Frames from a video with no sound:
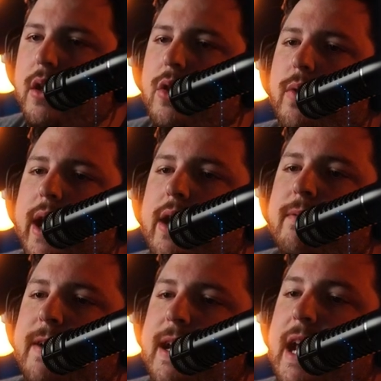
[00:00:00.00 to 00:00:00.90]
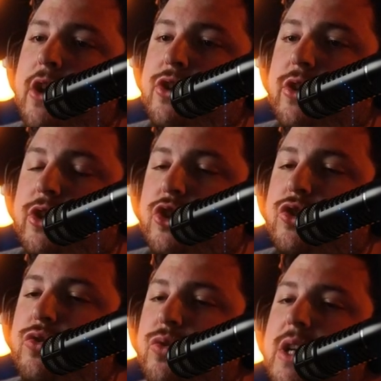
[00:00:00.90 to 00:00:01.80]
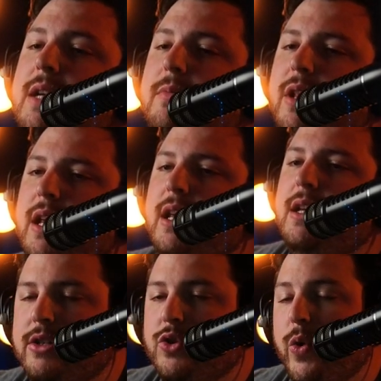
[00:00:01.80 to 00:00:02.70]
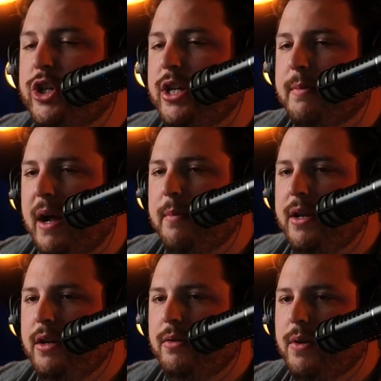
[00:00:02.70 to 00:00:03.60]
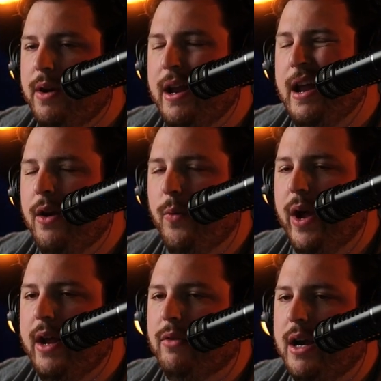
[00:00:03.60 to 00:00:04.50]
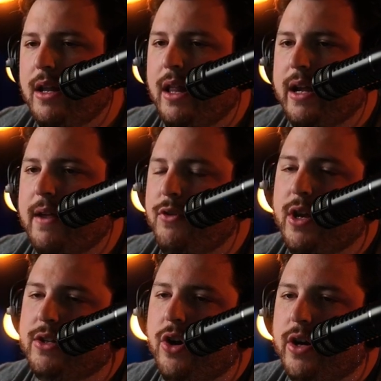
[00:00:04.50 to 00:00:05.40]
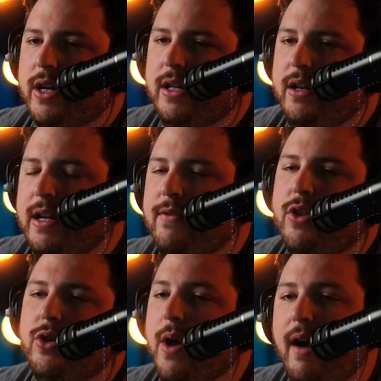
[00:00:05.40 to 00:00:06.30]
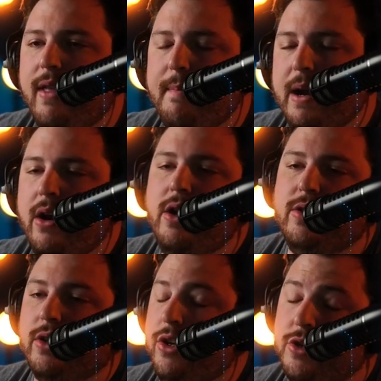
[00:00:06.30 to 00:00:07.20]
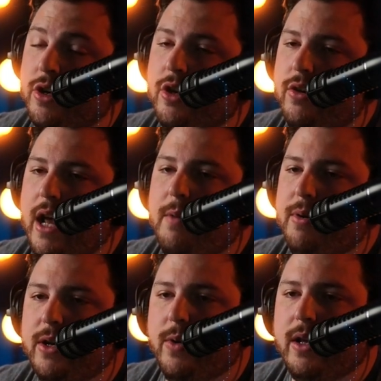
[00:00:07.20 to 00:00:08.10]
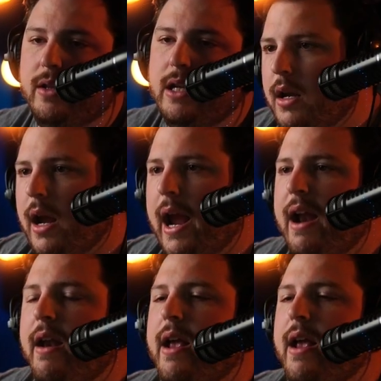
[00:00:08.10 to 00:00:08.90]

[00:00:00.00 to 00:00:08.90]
right? Vindicators are extremely squishy, in my opinion, in a way, right? Like if you get targeted, even though you have that parry, you're going to go down pretty quickly. And